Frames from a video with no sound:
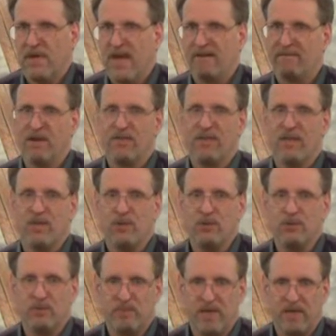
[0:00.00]
Everything
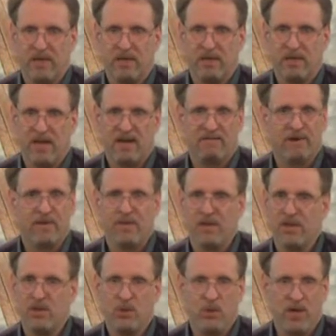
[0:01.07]
you speak,
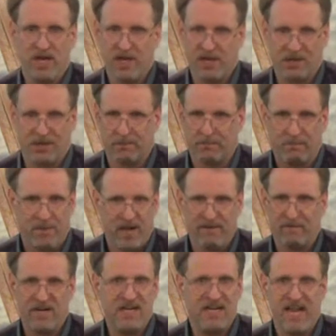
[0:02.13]
everything you hear,
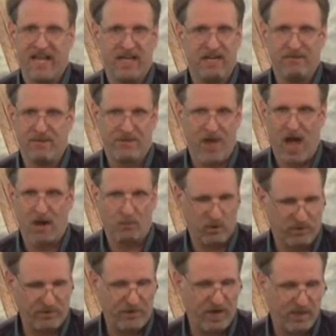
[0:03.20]
every negative thought
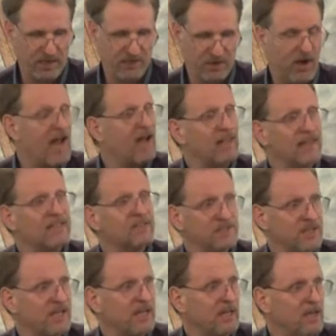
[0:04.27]
will fall under
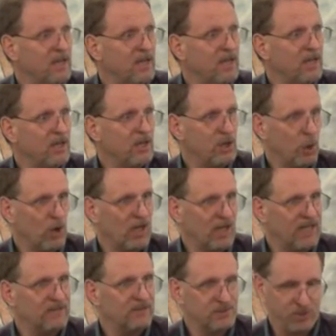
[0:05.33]
LSD. Your
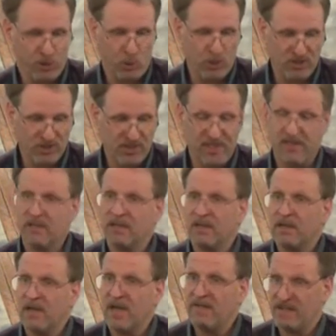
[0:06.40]
lust, your sin,
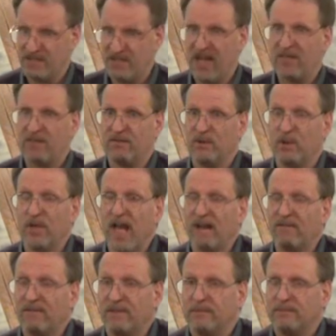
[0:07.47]
and the death of your
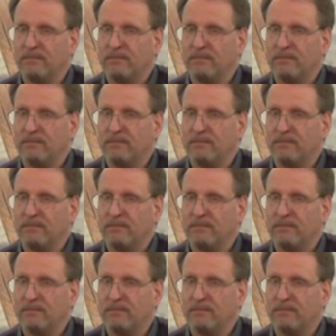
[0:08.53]
life.